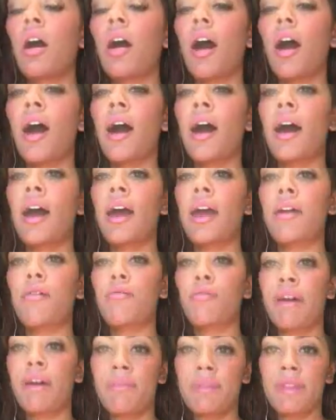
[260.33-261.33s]
I
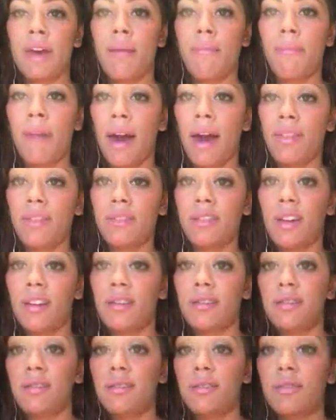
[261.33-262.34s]
raped that math
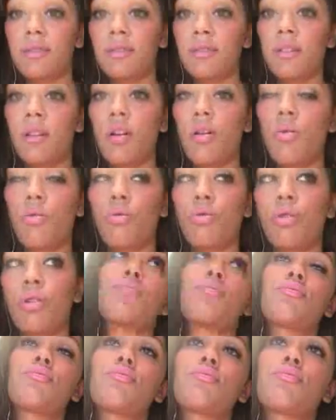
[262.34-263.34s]
test, or
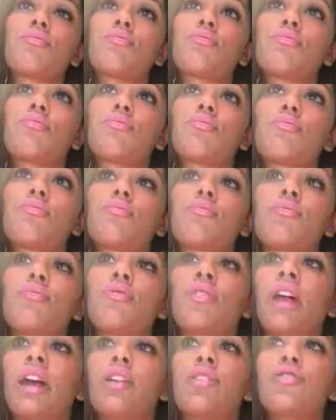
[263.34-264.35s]

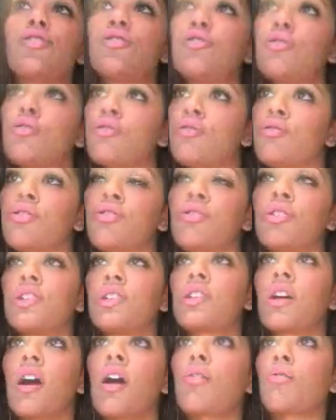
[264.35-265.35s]
like, dude, you just
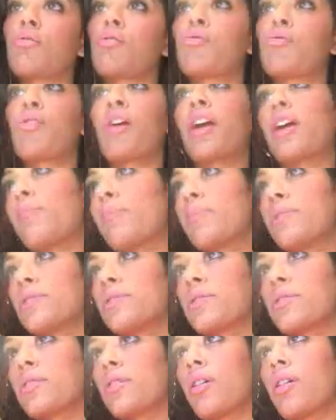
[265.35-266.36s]
got
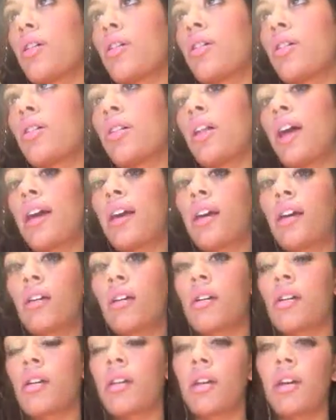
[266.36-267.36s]
raped, like
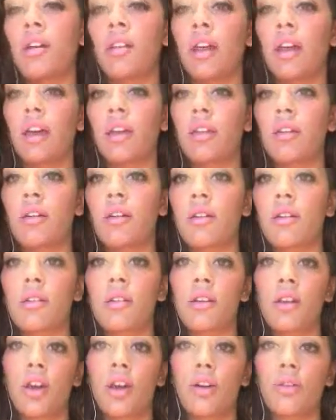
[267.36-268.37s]
in like,
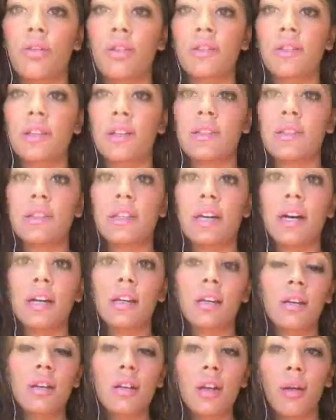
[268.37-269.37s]
you know, the sense that
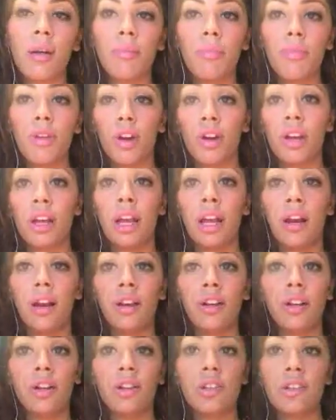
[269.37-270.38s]
your
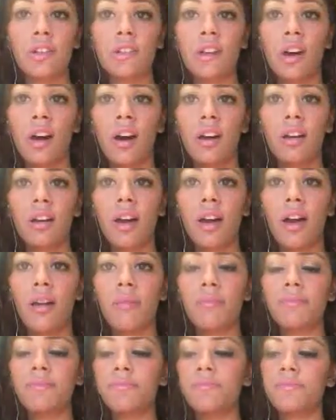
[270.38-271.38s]
character just got
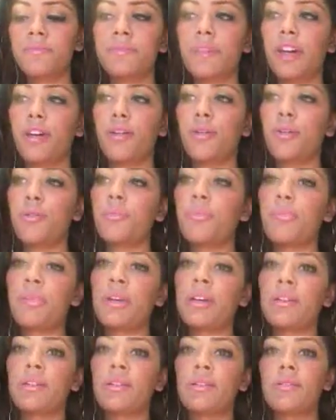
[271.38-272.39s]
I don't know,
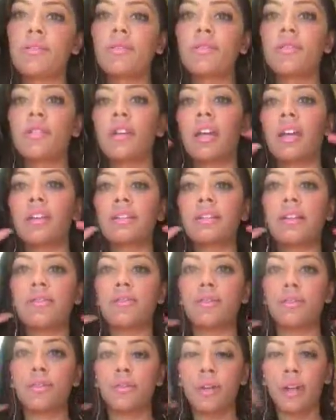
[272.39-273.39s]
beaten to the next
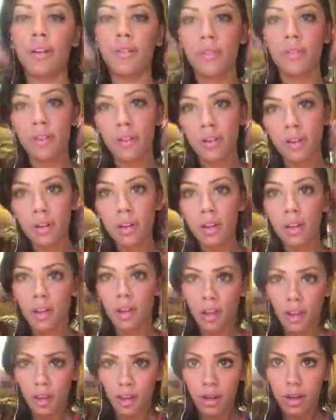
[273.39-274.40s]
level or whatever
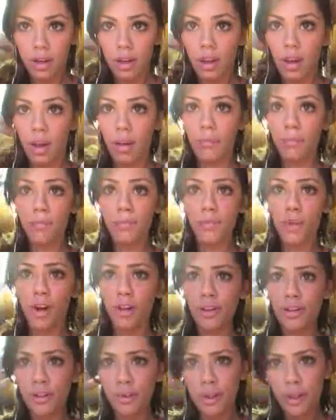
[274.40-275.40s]
in
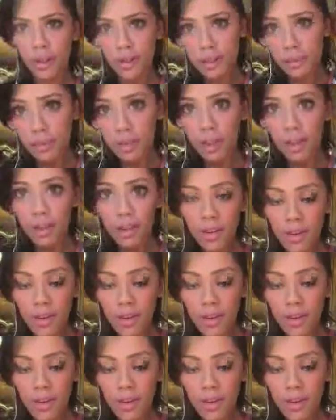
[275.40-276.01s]
Call of Duty or something.